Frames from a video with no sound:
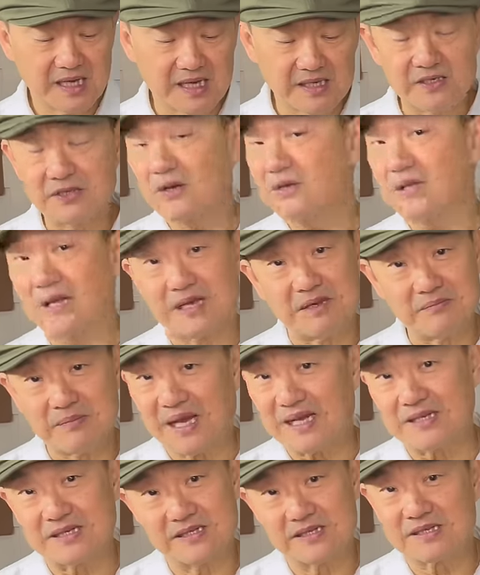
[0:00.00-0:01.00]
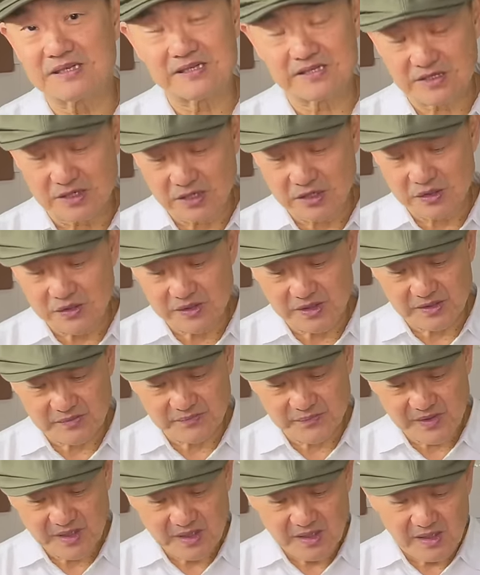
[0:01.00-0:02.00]
Not that it matters, it's glued on.
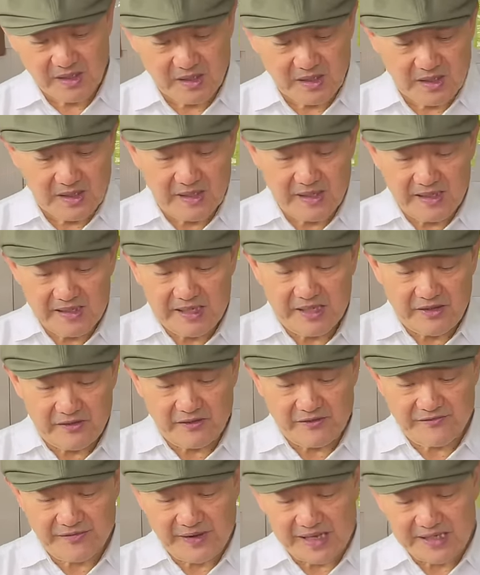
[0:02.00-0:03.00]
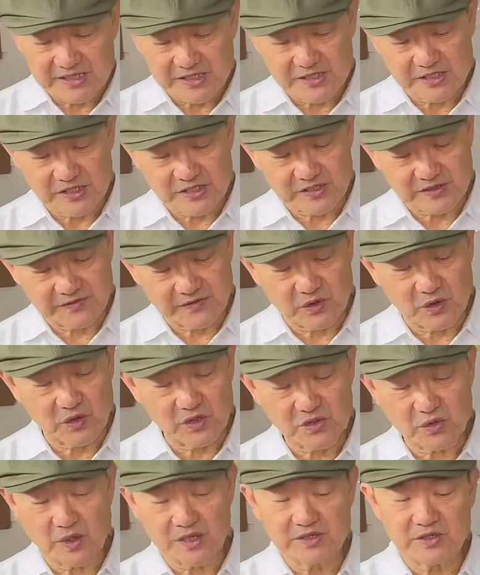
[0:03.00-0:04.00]
Another advantage is, of
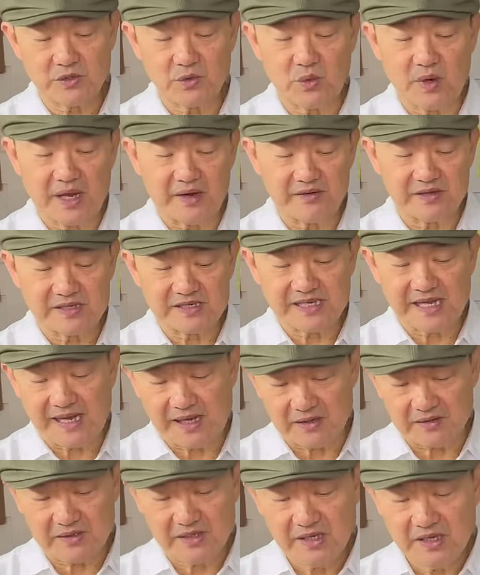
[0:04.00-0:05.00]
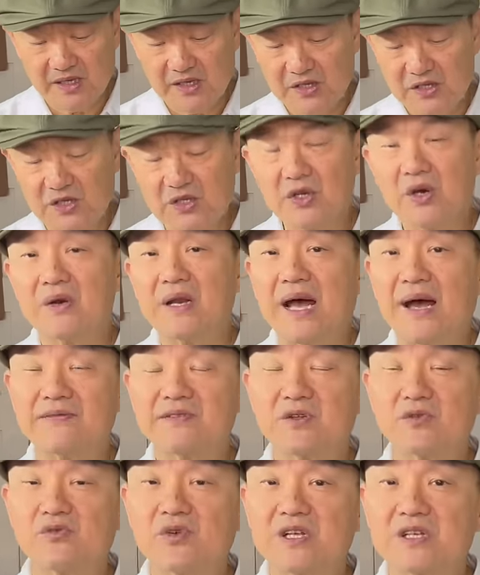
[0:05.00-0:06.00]
course, once you wear this out, you don't have
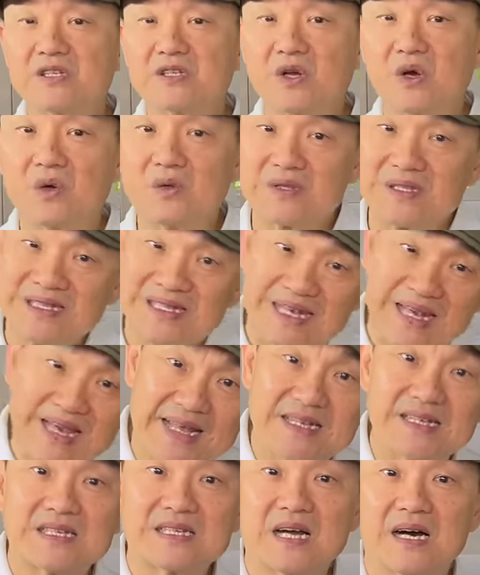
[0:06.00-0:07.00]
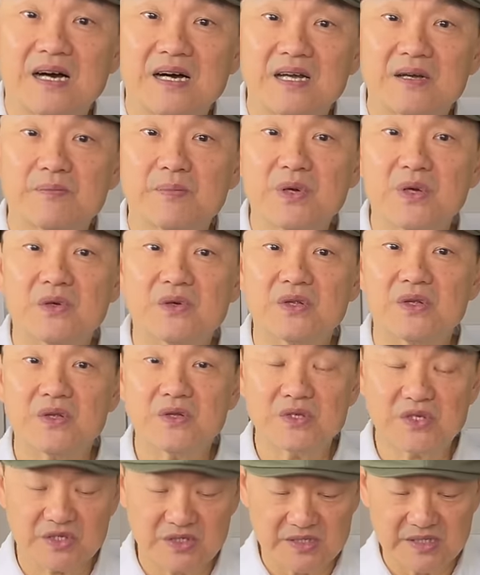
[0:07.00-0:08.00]
to resole the entire boot. You
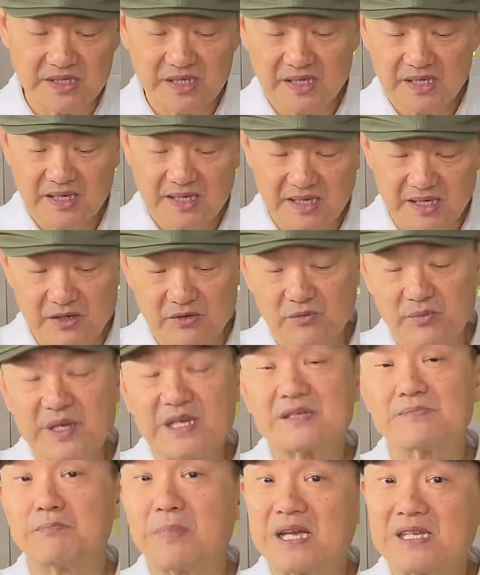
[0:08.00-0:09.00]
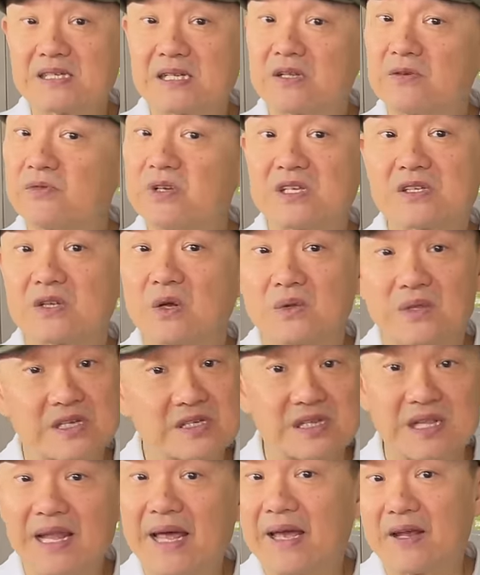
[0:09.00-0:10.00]
just basically resole
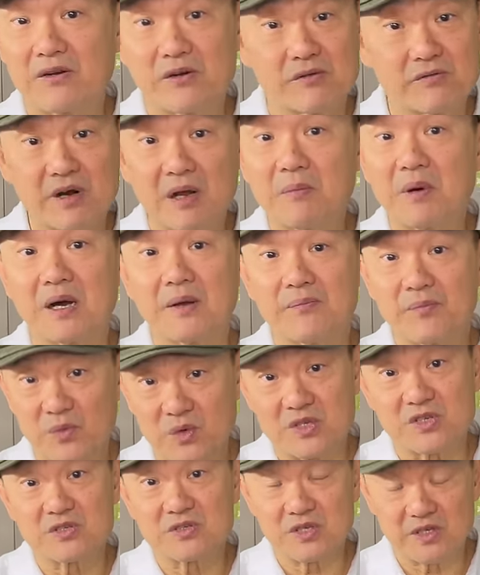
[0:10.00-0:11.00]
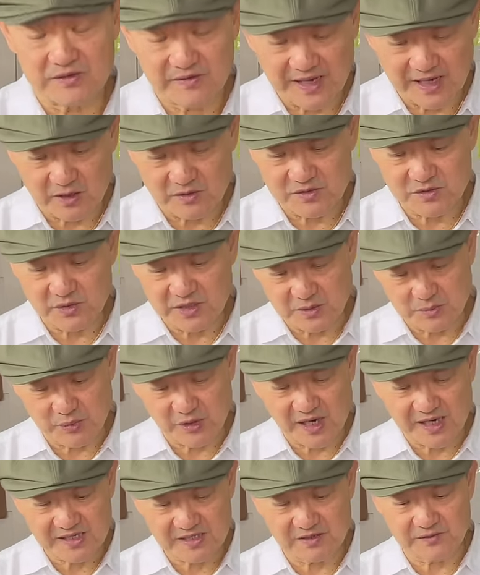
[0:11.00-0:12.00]
this layer of rubber, which sort of helps with the
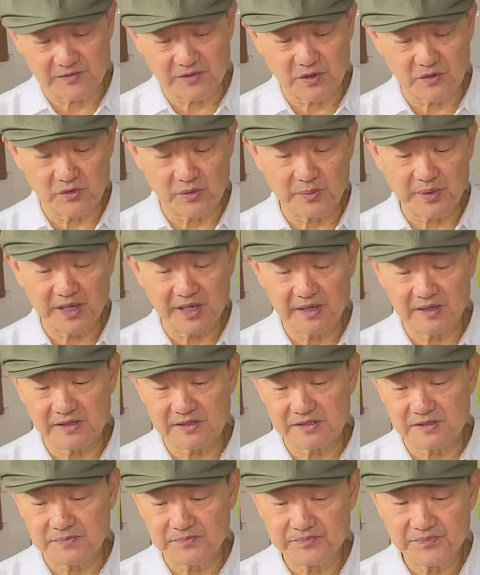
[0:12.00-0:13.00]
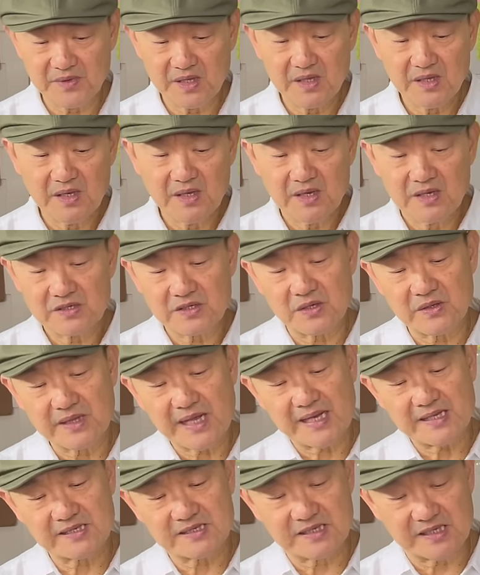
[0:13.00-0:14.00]
price of your repairs. So
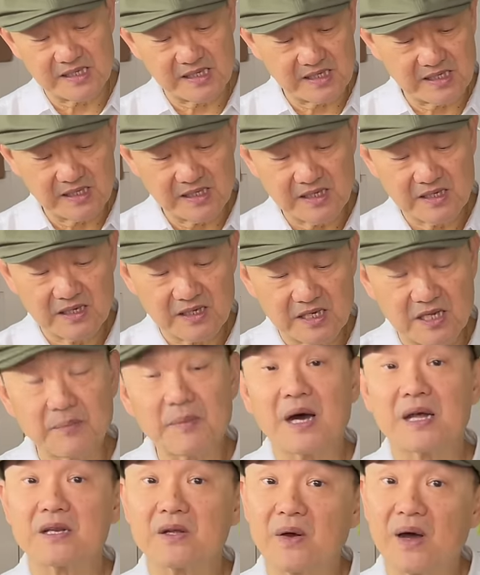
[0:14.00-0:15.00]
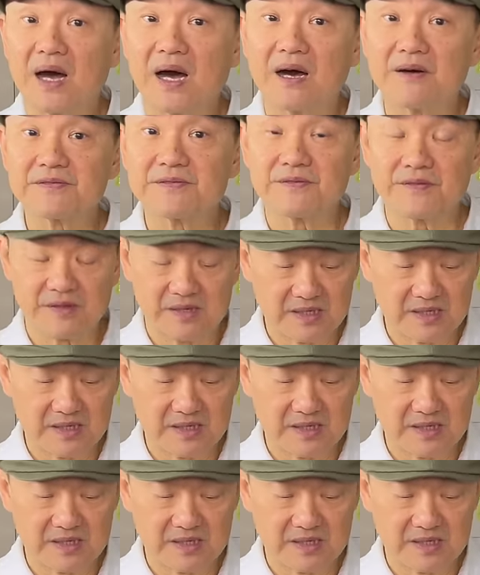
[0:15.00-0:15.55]
that's the Commando half,